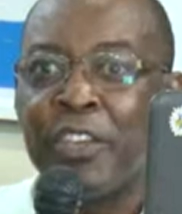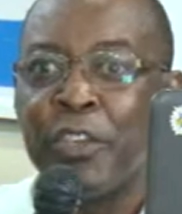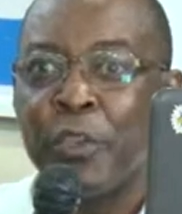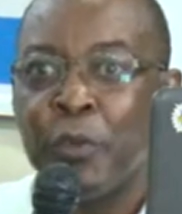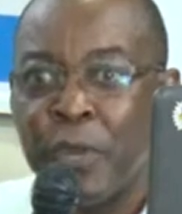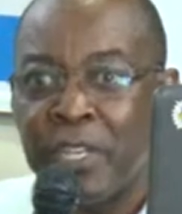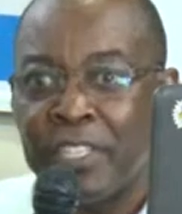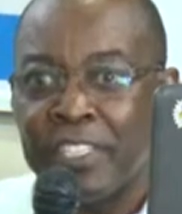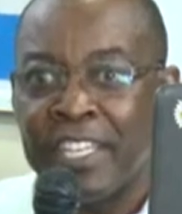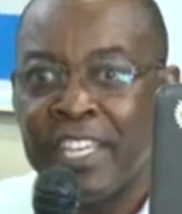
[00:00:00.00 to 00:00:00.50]

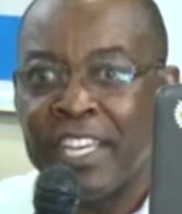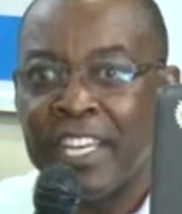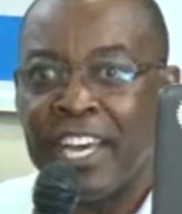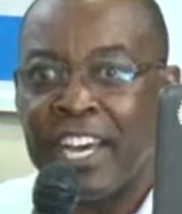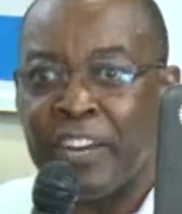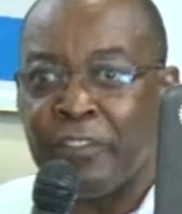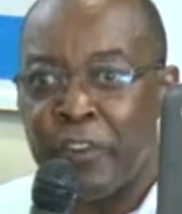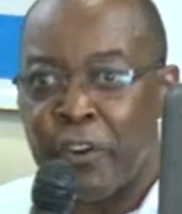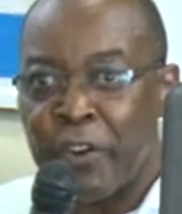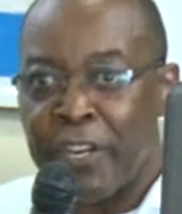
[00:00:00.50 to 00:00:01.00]
UHC
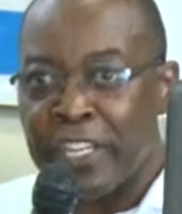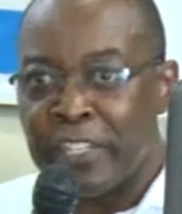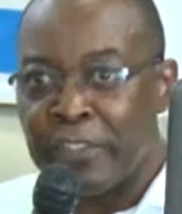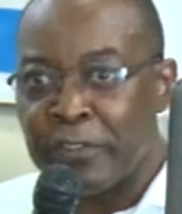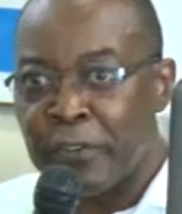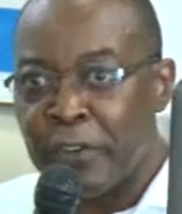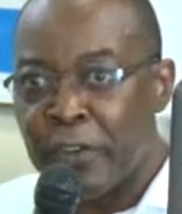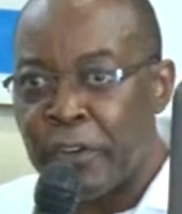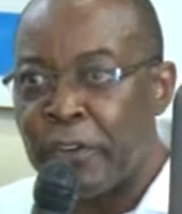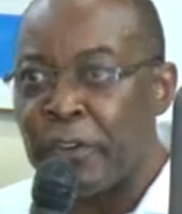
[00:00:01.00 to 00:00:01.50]
advocates
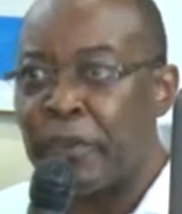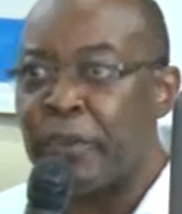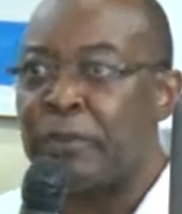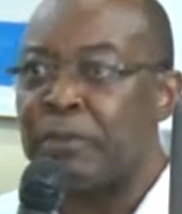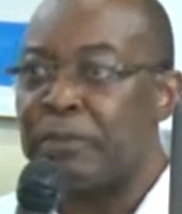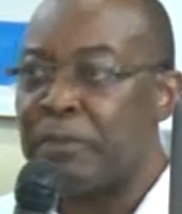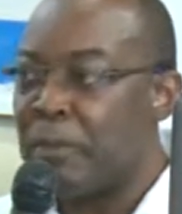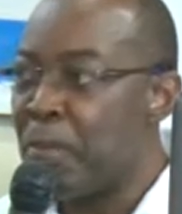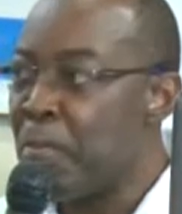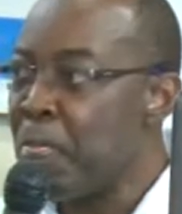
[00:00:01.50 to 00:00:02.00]
for
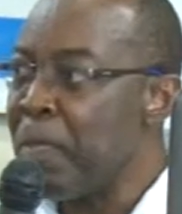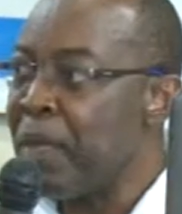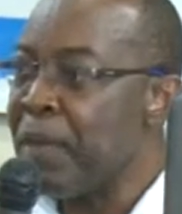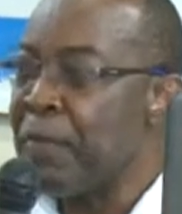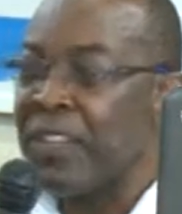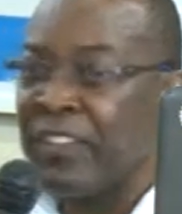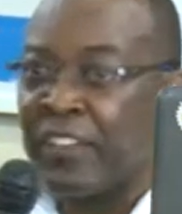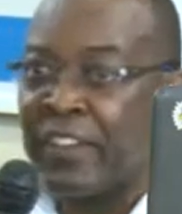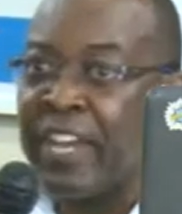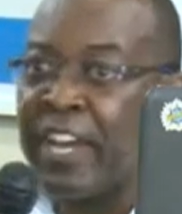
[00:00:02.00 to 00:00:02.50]

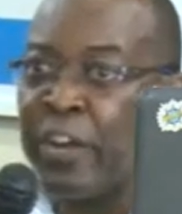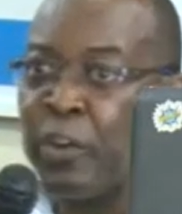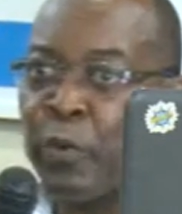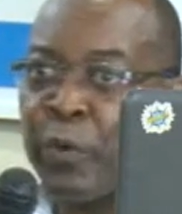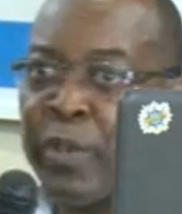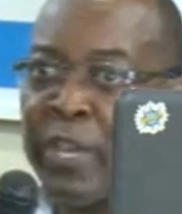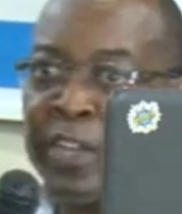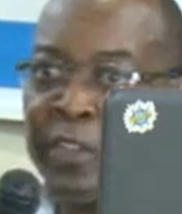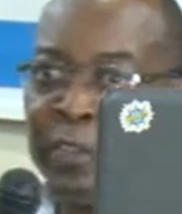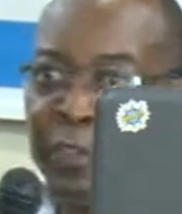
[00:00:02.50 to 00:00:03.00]
the scenario
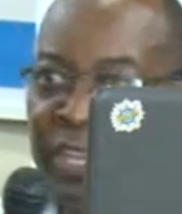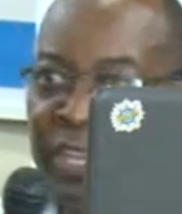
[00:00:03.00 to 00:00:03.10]
where I